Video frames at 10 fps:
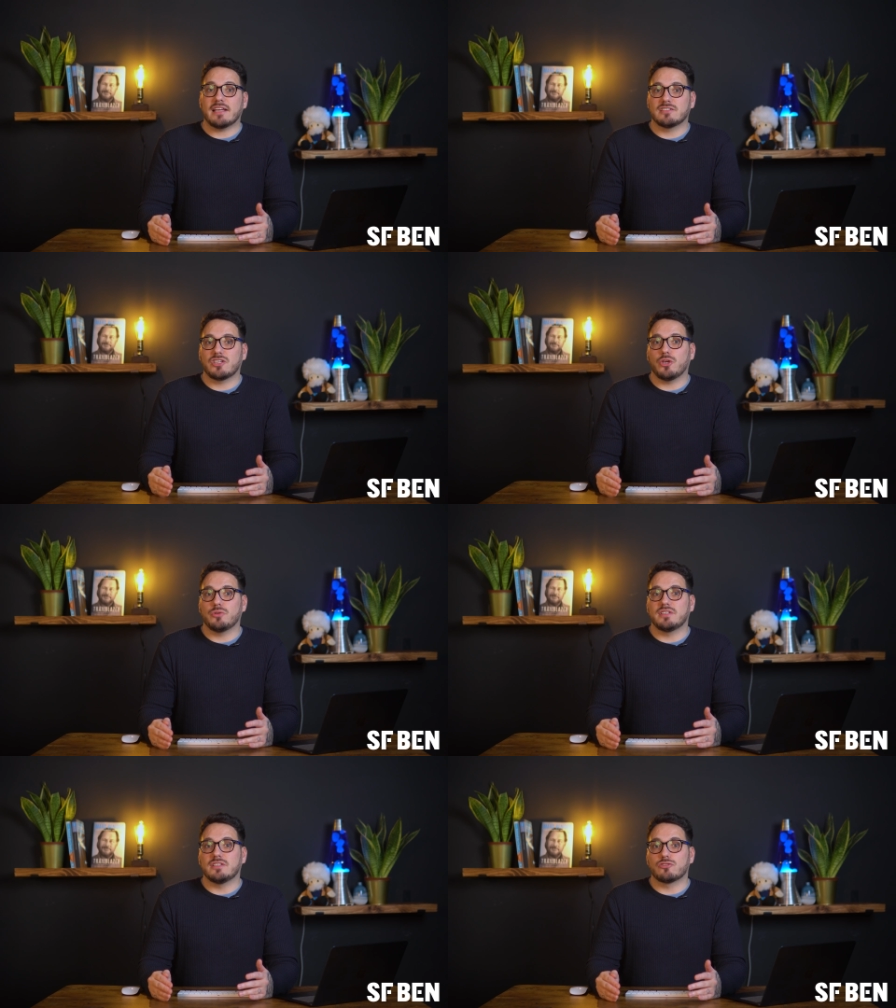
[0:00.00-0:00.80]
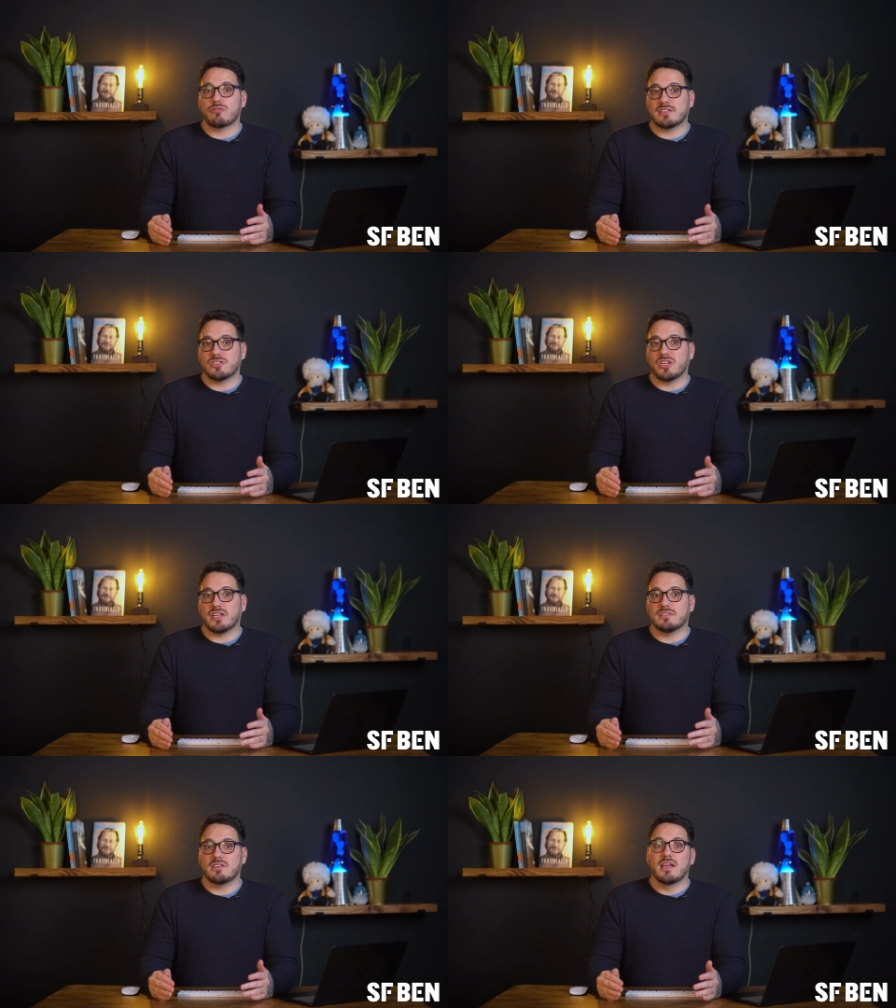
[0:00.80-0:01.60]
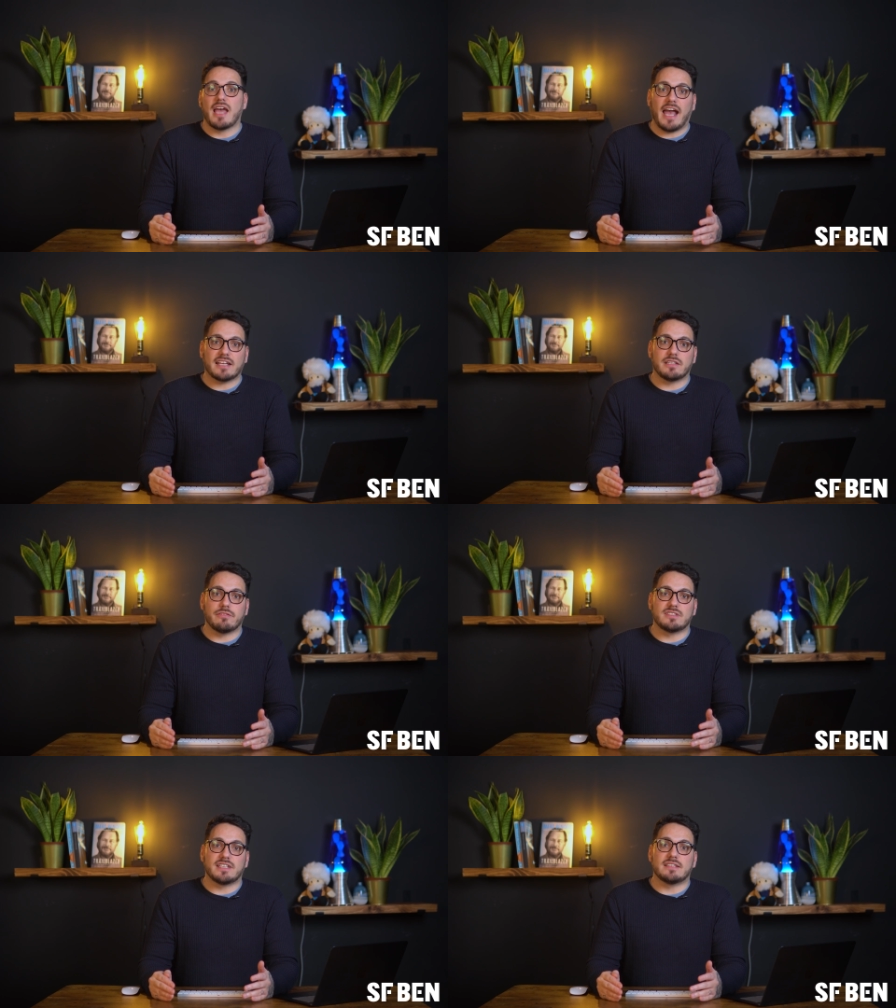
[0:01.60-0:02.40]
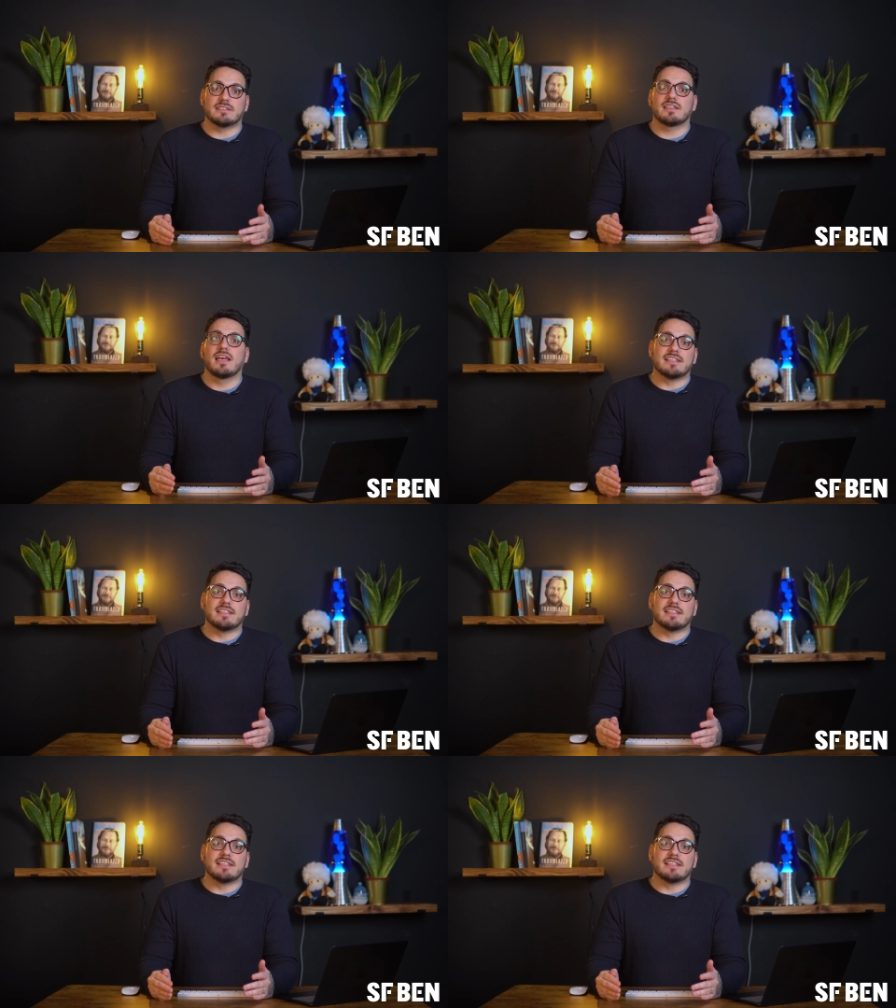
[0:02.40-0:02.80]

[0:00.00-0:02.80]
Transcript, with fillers: executing strategies, activities,